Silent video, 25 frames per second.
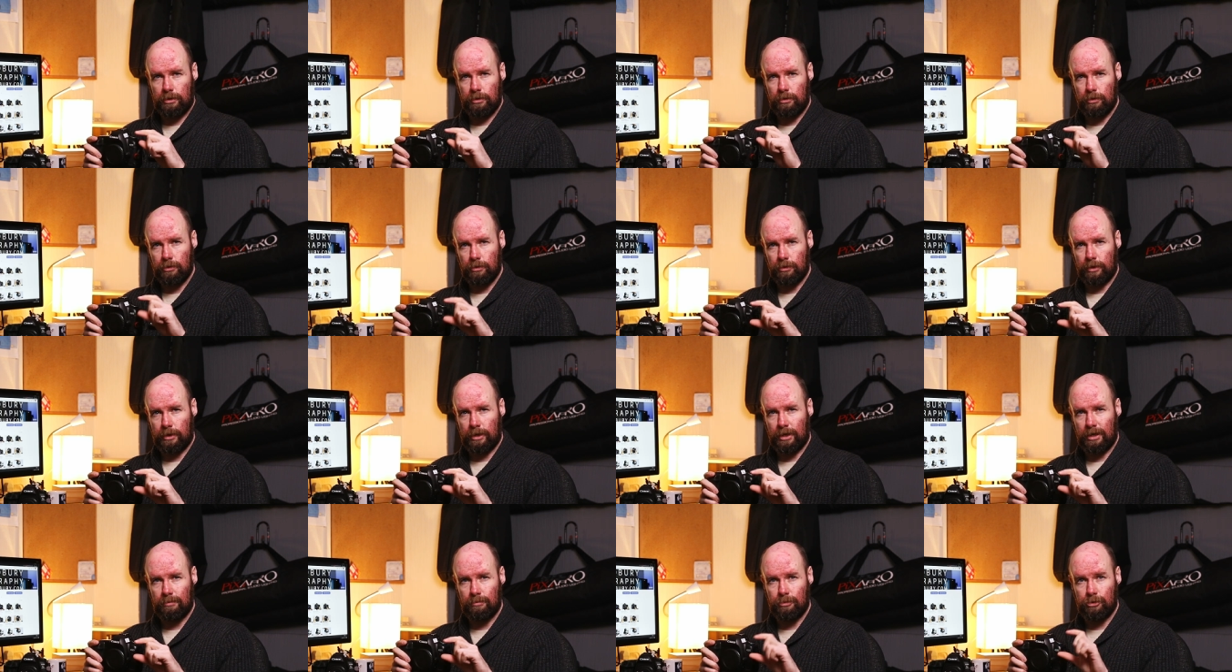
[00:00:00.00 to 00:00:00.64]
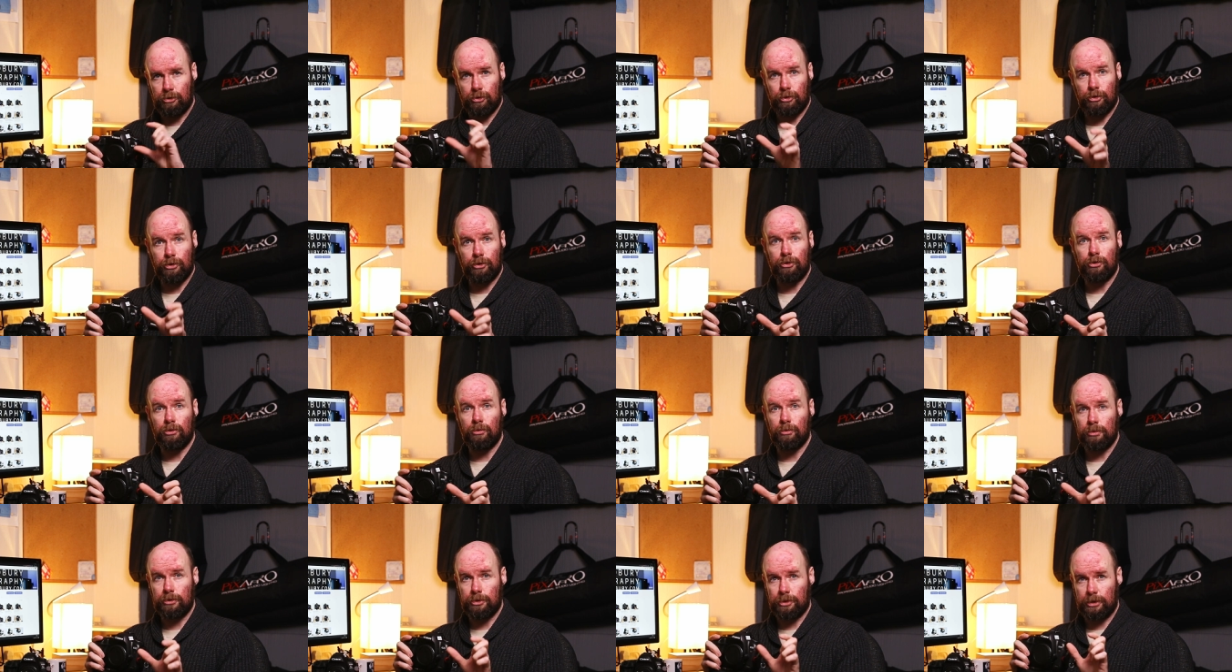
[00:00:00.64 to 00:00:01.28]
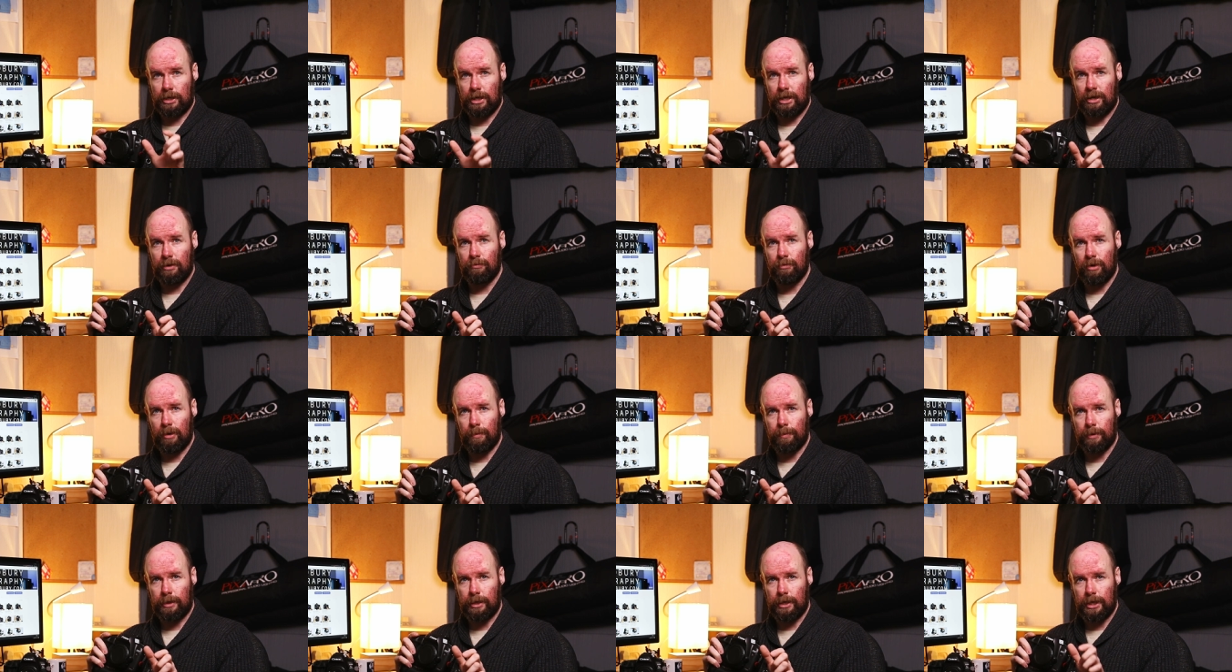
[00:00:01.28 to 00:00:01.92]
the other cameras or the newer ones can't
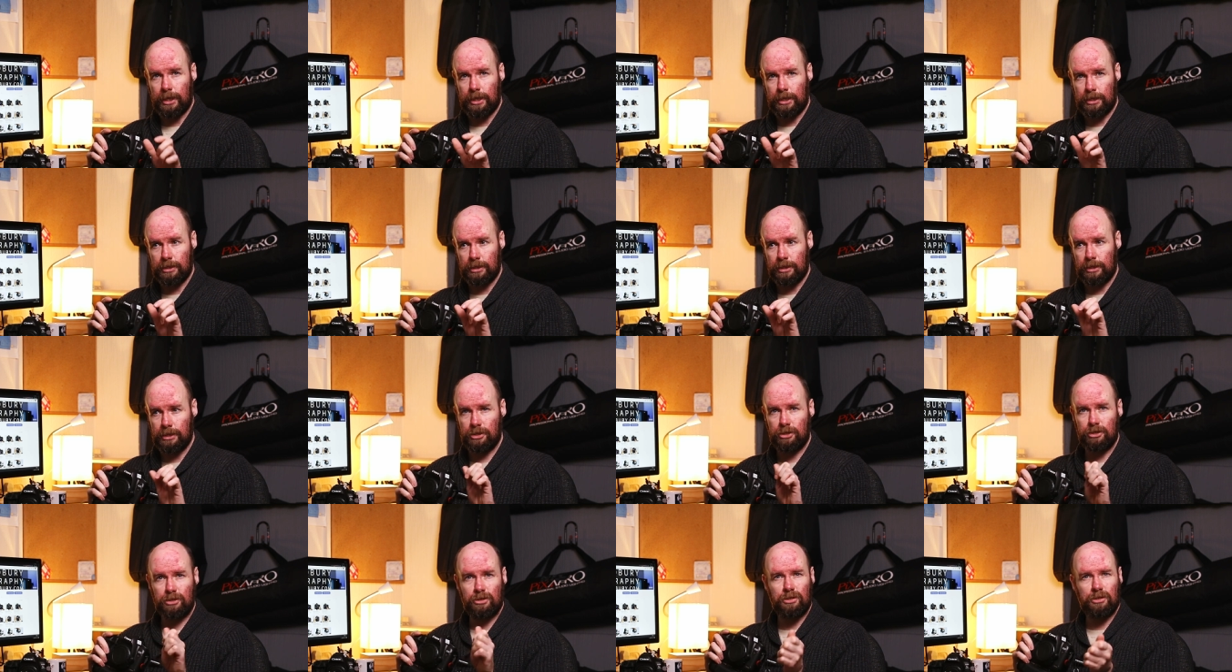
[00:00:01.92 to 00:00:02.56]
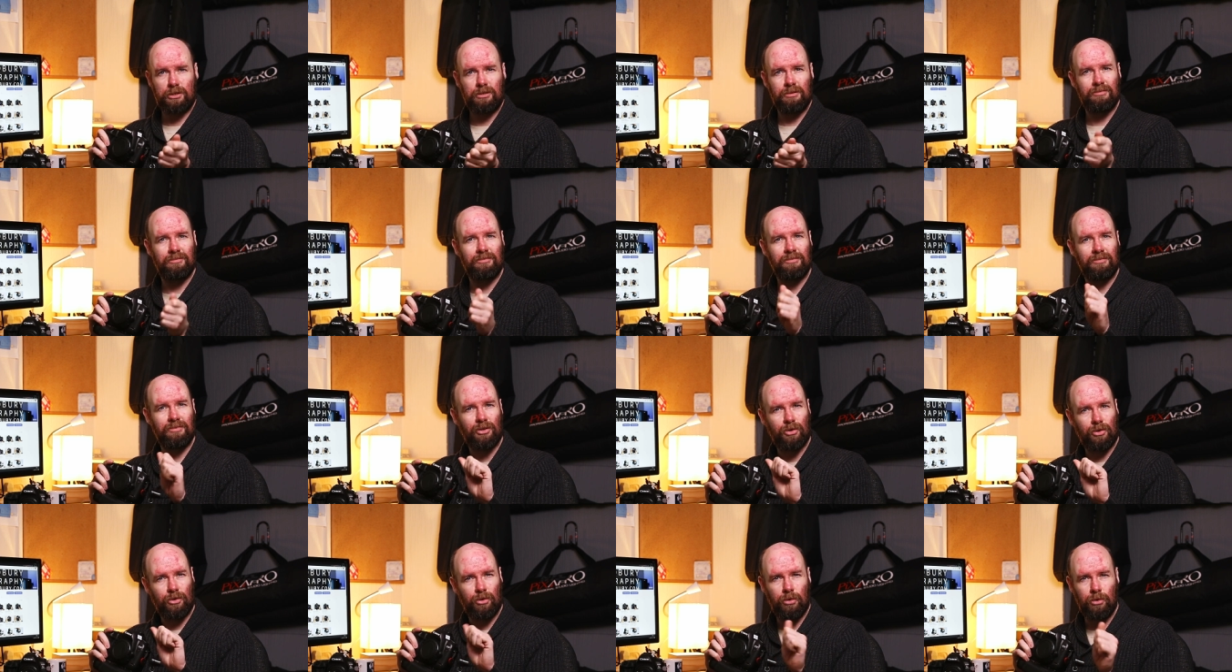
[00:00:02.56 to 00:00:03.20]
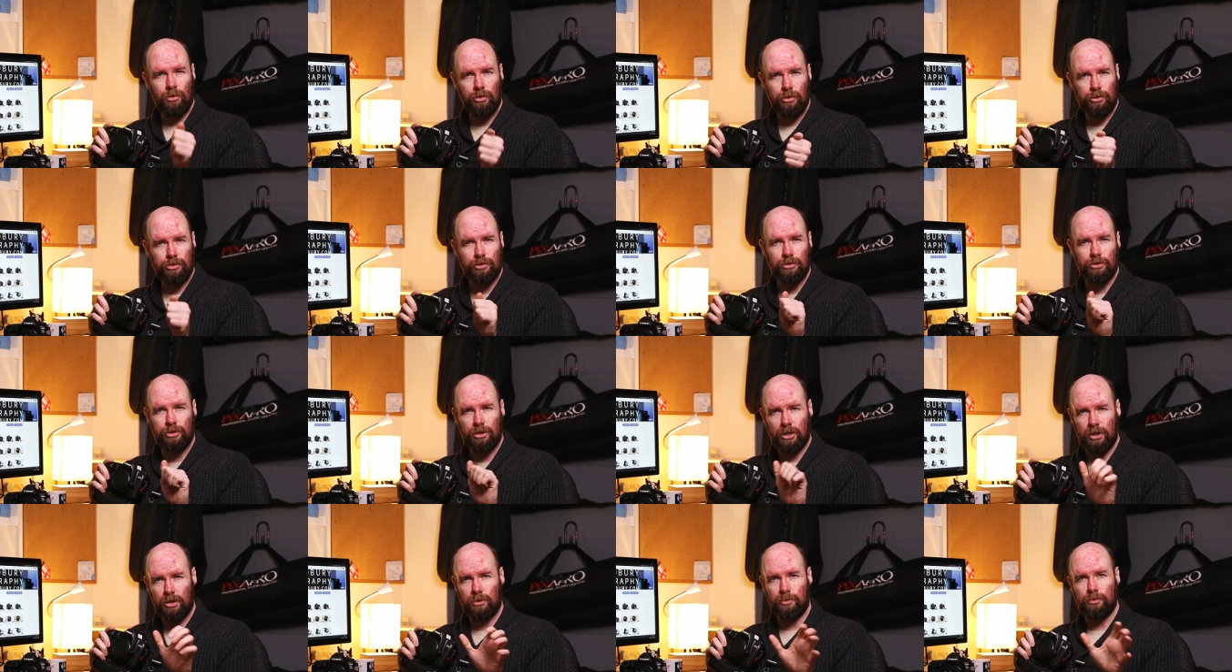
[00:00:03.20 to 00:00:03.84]
replicate, and it's the colours and
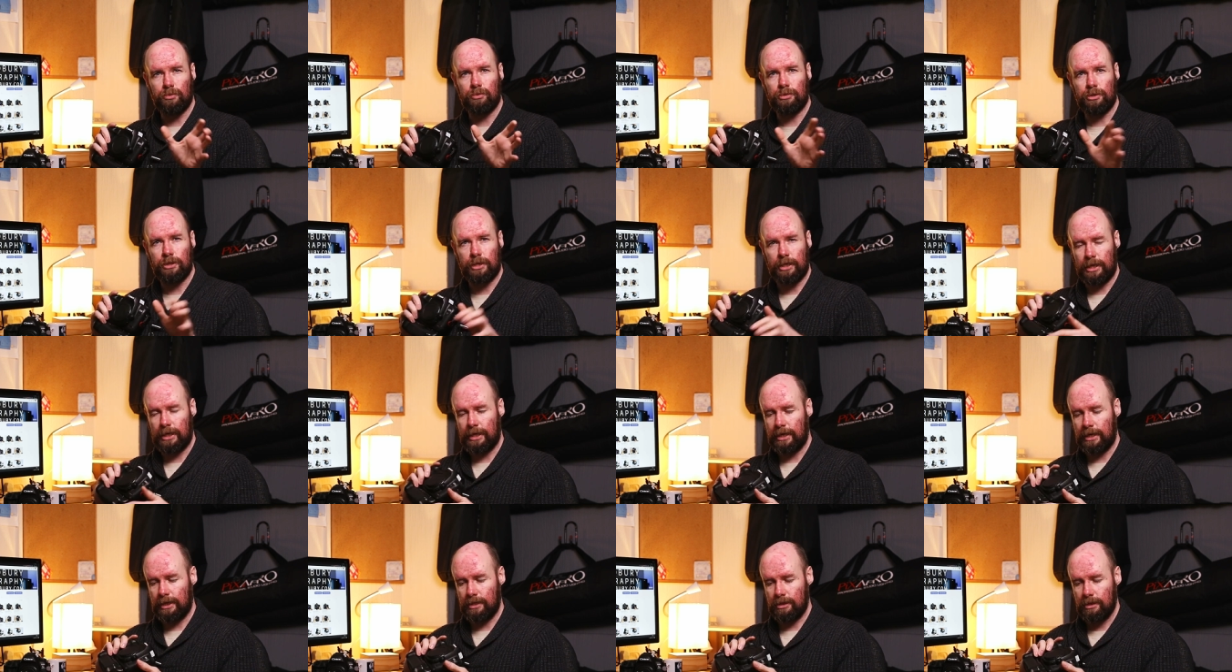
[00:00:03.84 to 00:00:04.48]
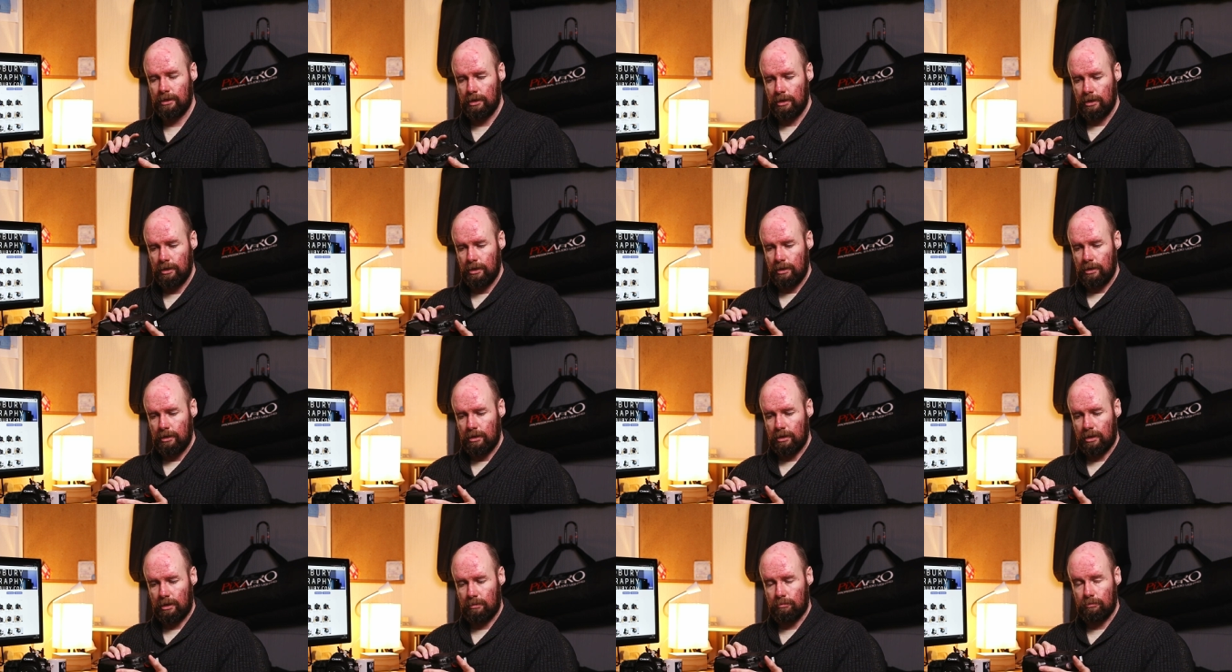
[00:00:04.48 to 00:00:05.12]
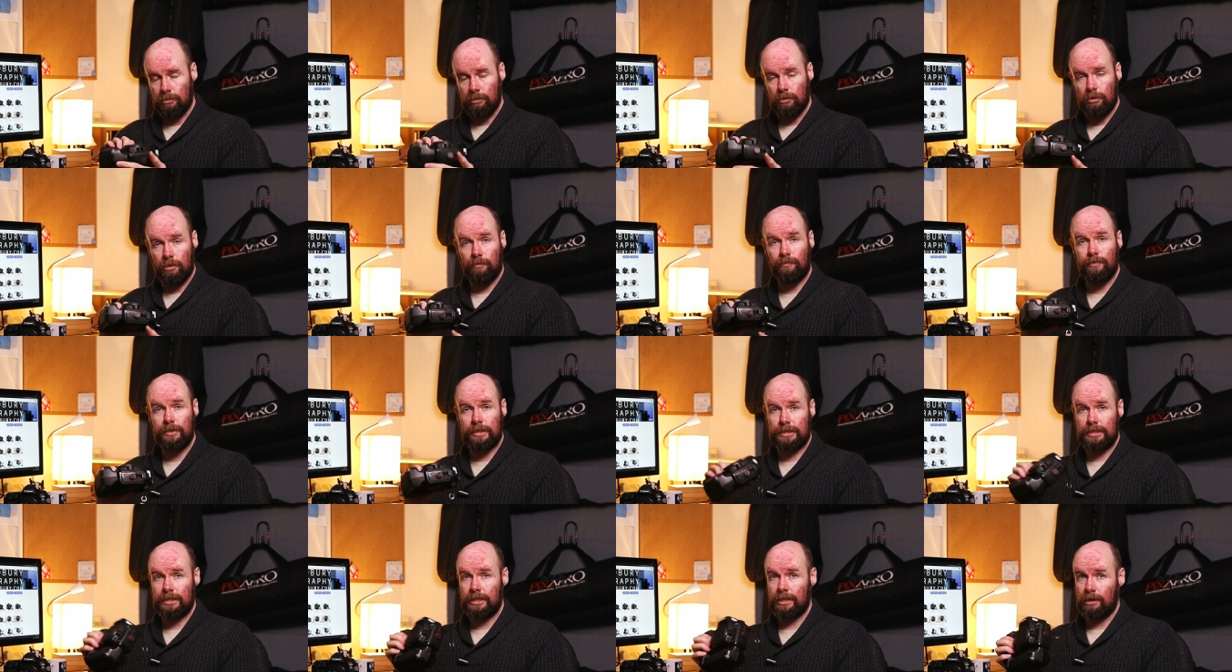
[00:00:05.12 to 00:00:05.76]
tones that you get. Um, love
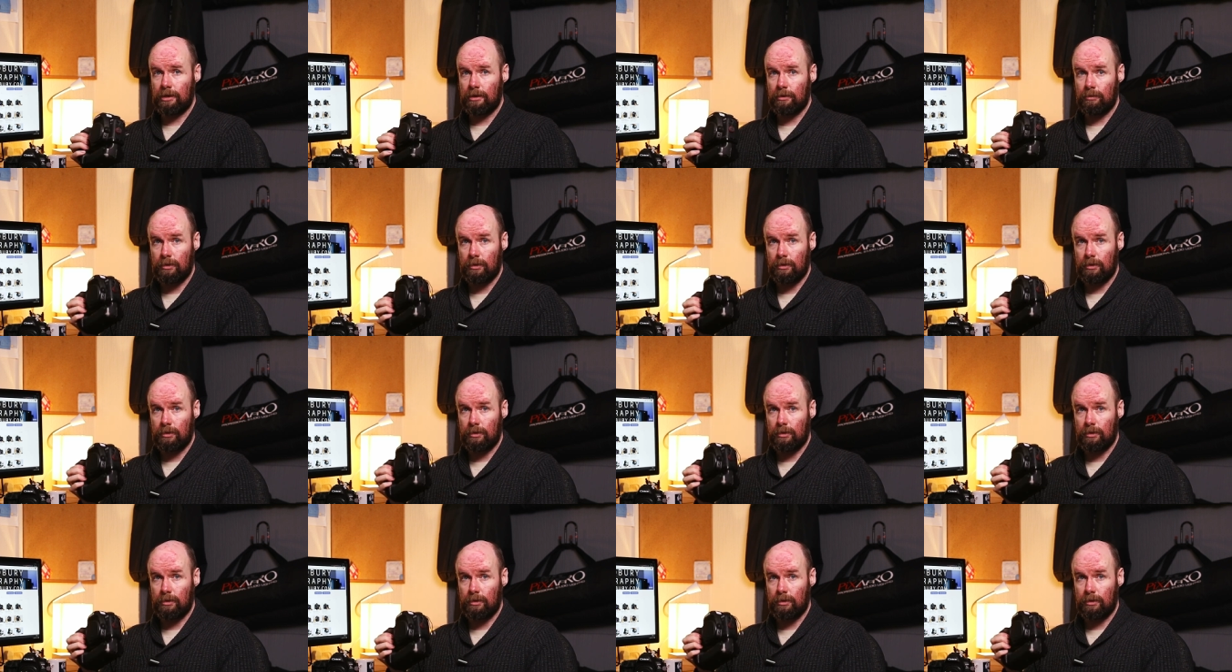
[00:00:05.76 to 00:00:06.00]
this thing